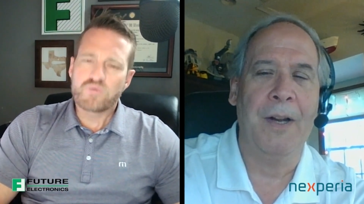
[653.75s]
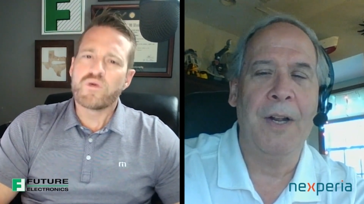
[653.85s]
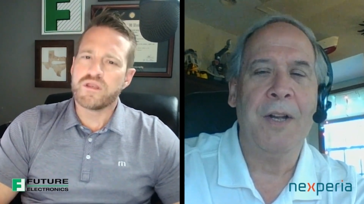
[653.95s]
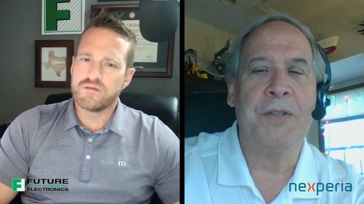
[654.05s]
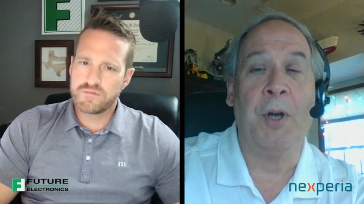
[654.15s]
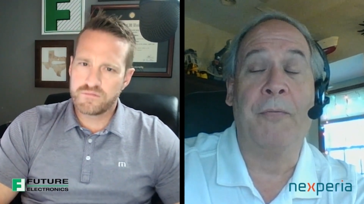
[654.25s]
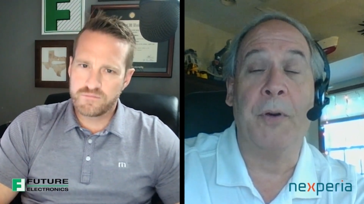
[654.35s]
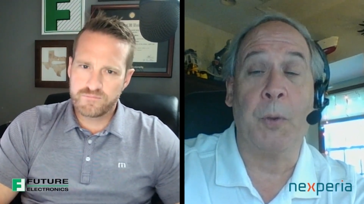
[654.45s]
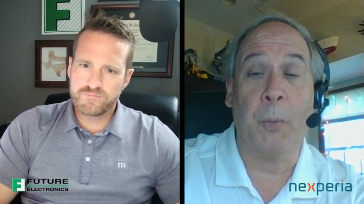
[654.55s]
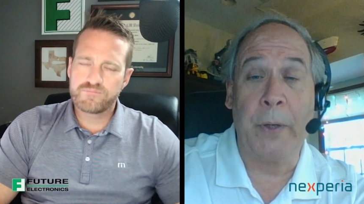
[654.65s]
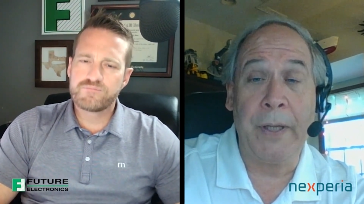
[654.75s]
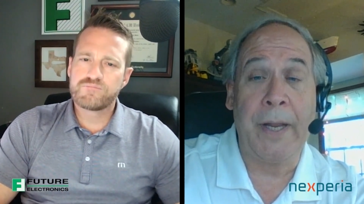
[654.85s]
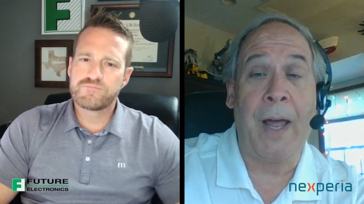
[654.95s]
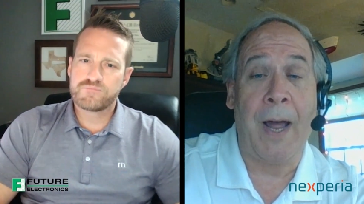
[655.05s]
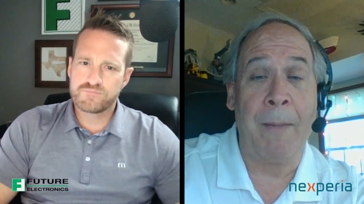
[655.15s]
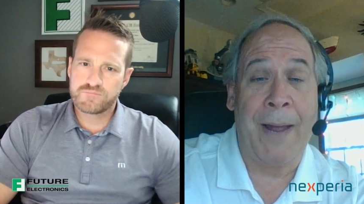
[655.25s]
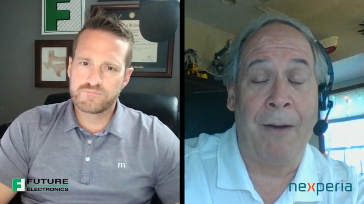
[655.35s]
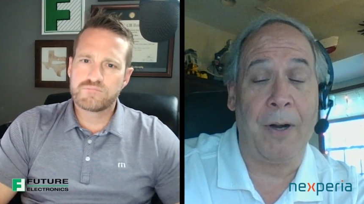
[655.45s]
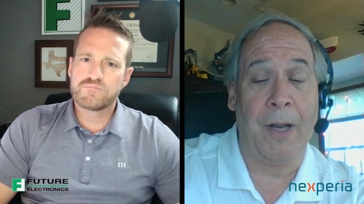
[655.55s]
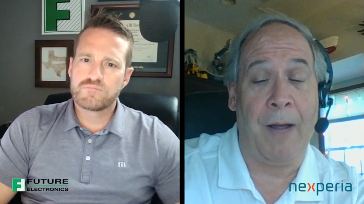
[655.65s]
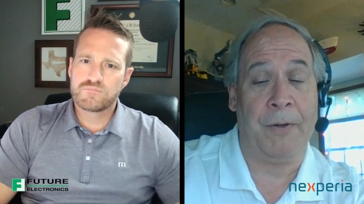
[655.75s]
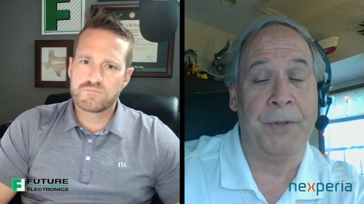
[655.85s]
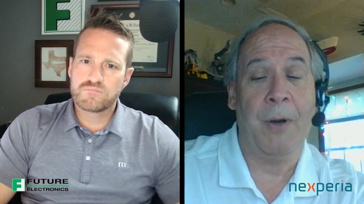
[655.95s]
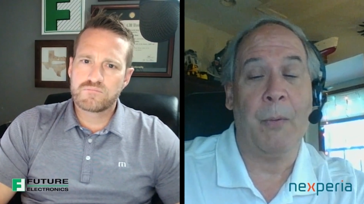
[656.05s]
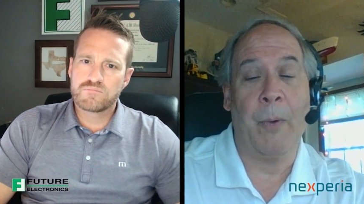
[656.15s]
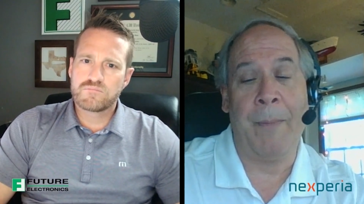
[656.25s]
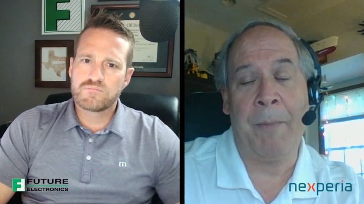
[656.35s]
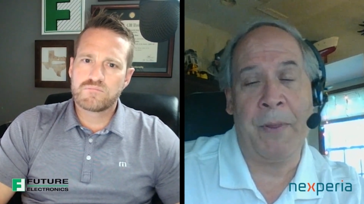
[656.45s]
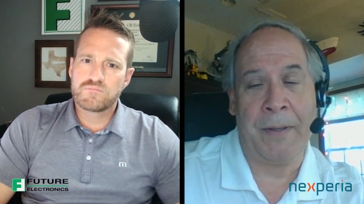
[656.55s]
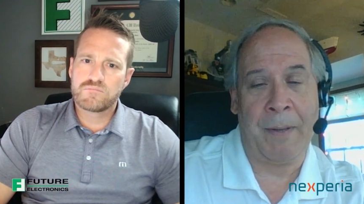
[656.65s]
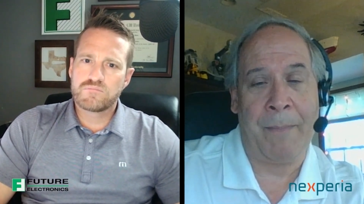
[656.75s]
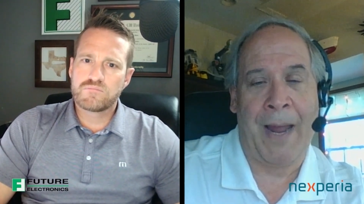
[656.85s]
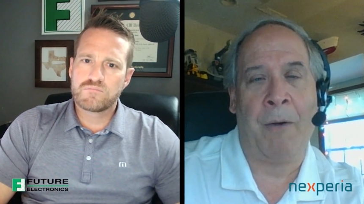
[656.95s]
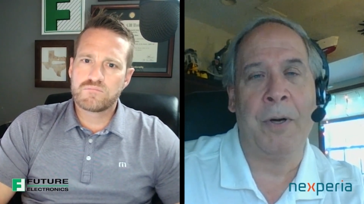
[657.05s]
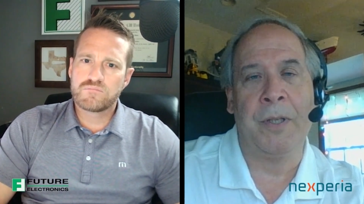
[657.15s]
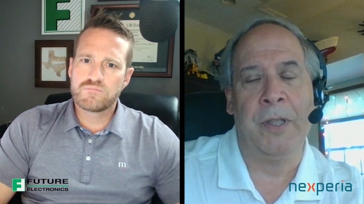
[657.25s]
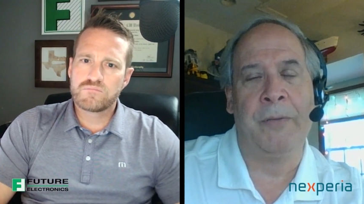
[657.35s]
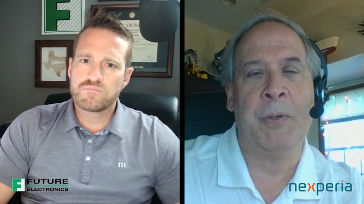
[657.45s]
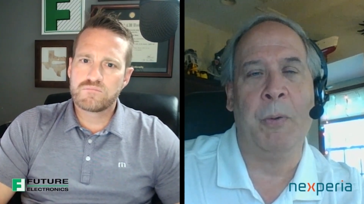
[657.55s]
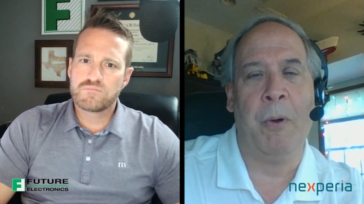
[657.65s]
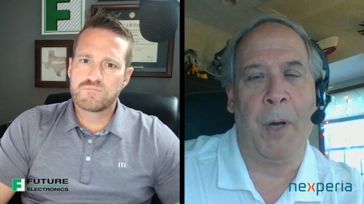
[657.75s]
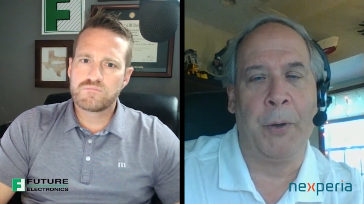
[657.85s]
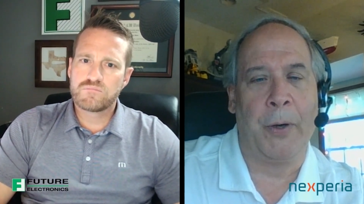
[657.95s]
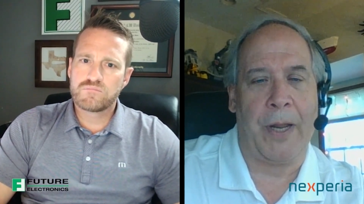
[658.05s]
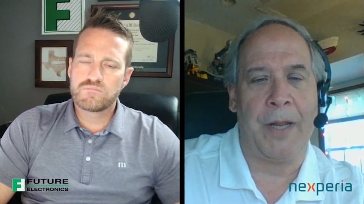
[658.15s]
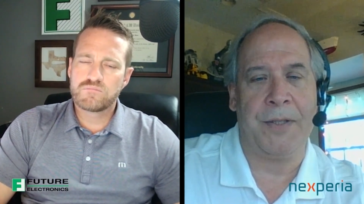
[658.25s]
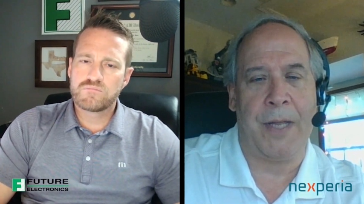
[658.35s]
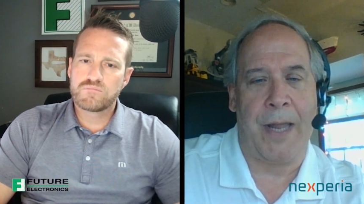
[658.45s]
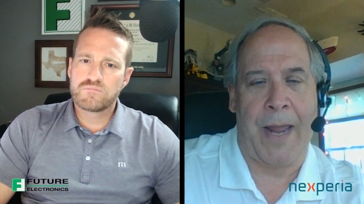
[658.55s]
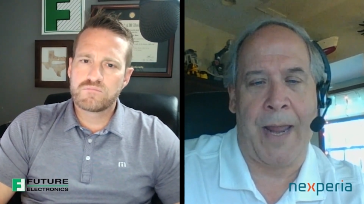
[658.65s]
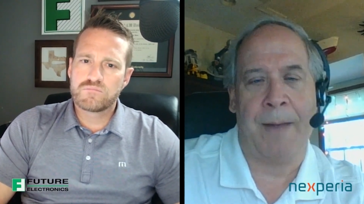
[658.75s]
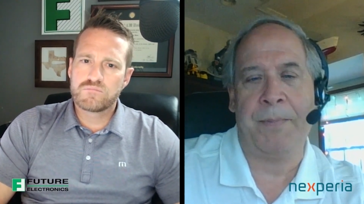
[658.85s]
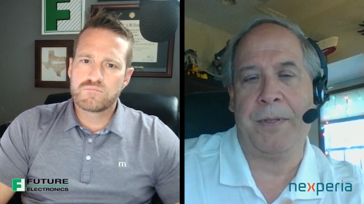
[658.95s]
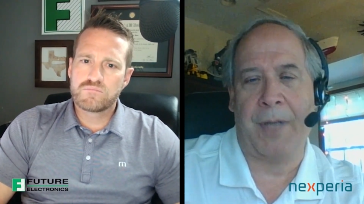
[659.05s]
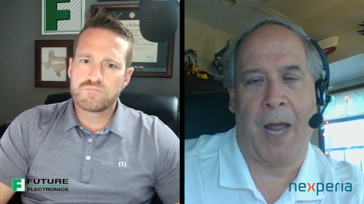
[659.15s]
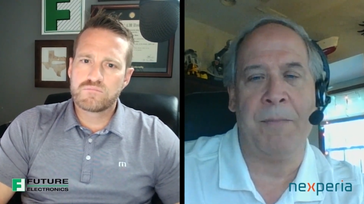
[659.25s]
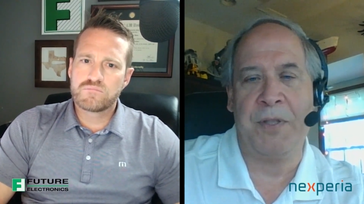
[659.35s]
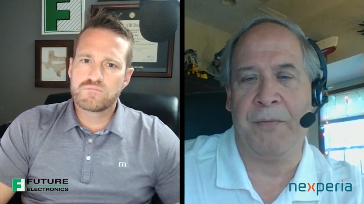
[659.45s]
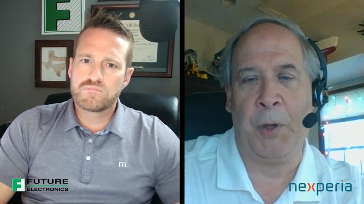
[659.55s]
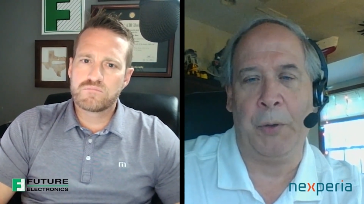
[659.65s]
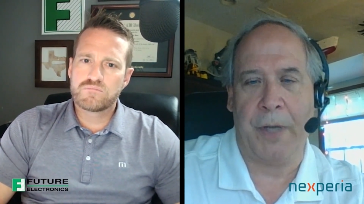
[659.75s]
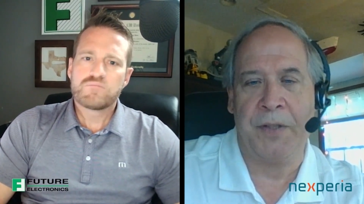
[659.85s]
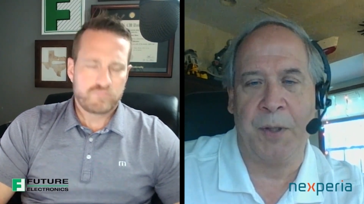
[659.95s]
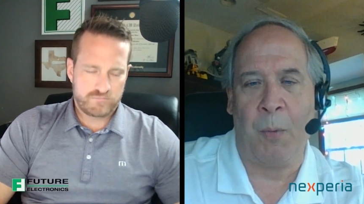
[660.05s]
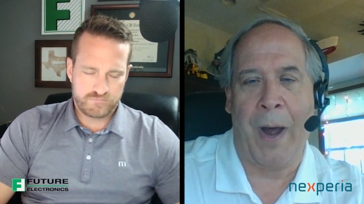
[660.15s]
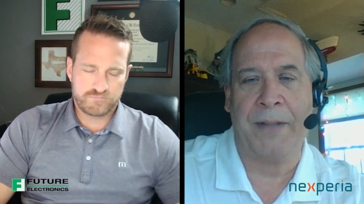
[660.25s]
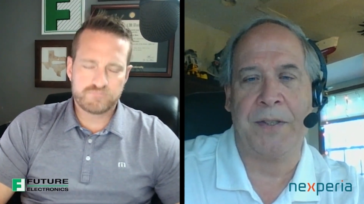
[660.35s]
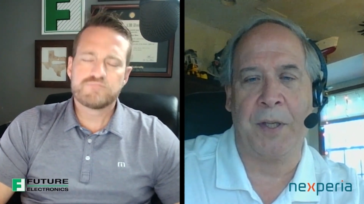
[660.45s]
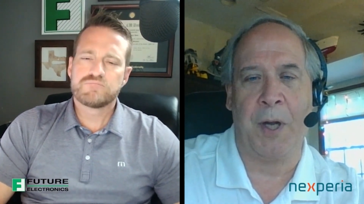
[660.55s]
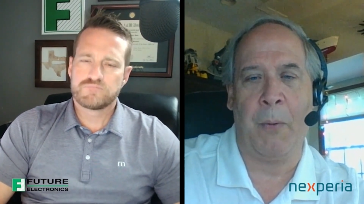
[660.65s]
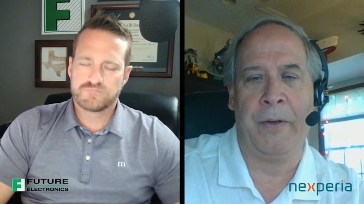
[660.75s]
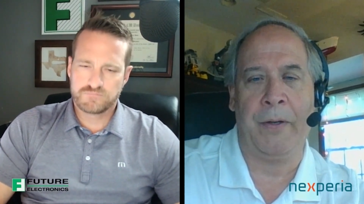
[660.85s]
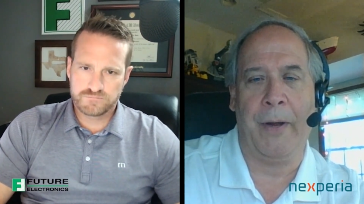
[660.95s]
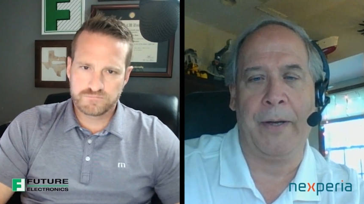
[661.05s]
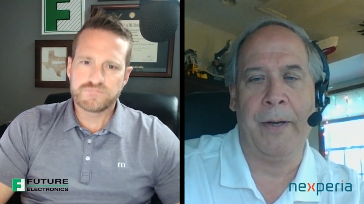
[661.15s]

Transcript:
Speaker 1: Right. So for the really high power levels, remember that the power delivered to a motor is the amps times the volt. It's the watts that go into